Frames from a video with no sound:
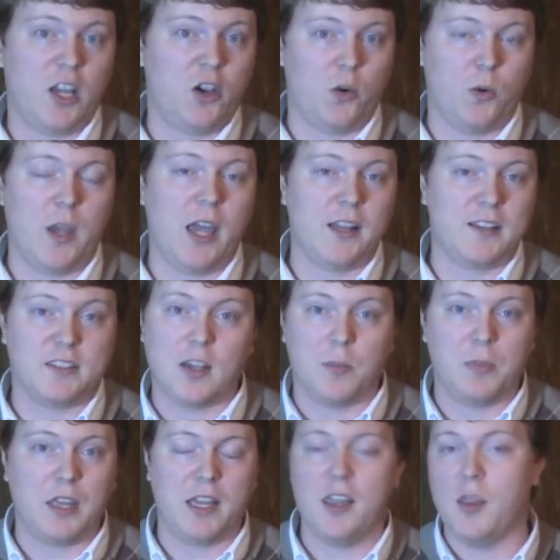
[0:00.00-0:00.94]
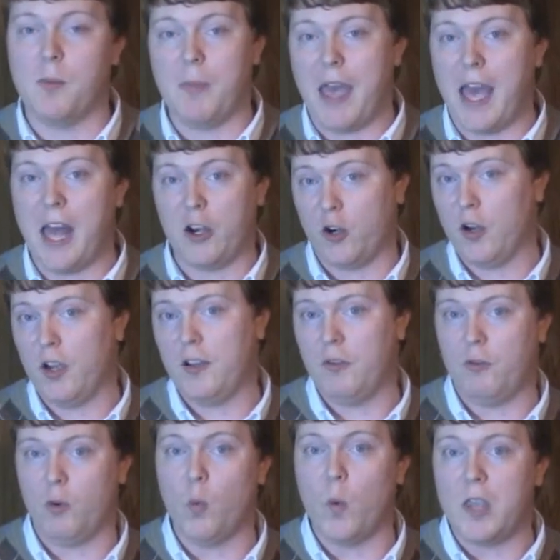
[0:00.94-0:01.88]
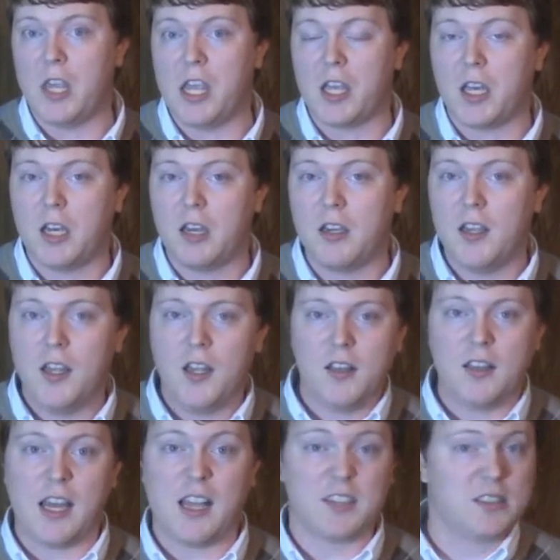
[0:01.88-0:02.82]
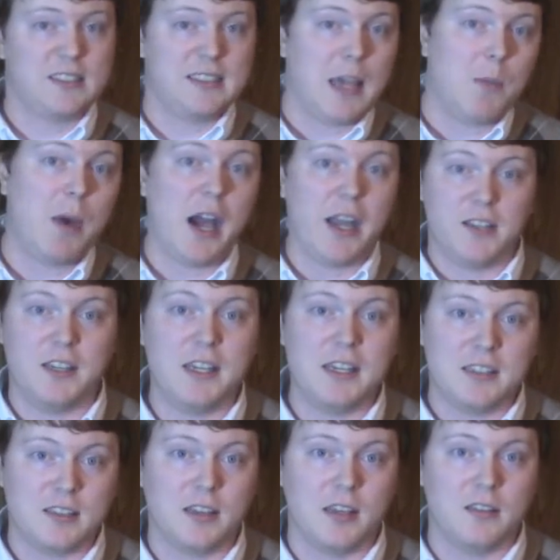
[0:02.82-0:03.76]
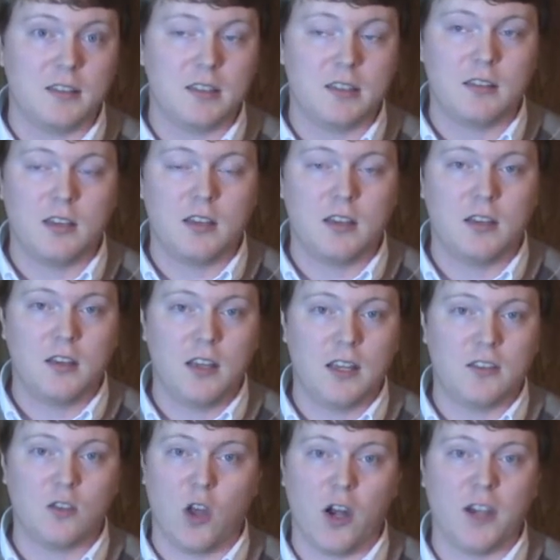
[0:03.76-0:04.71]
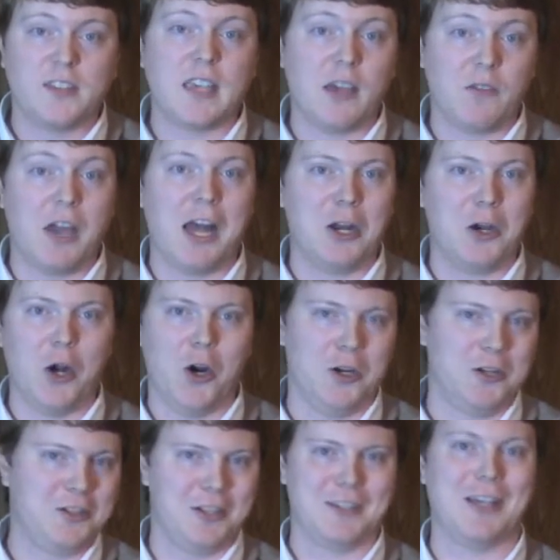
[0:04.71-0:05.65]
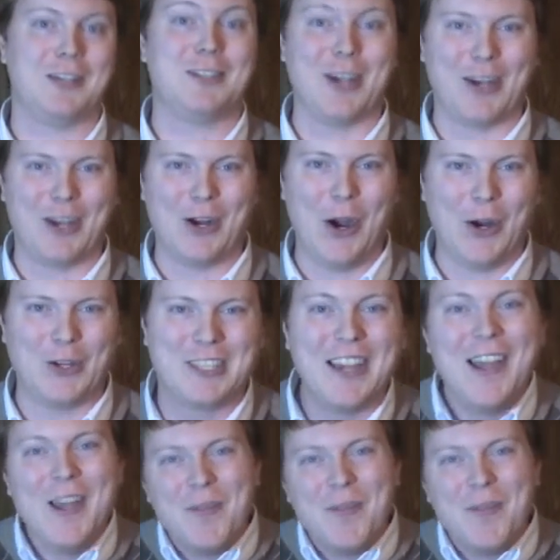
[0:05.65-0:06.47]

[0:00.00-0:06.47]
create something in the matter of a week that's semi-decent, as long as I've got an artist, because I suck at art.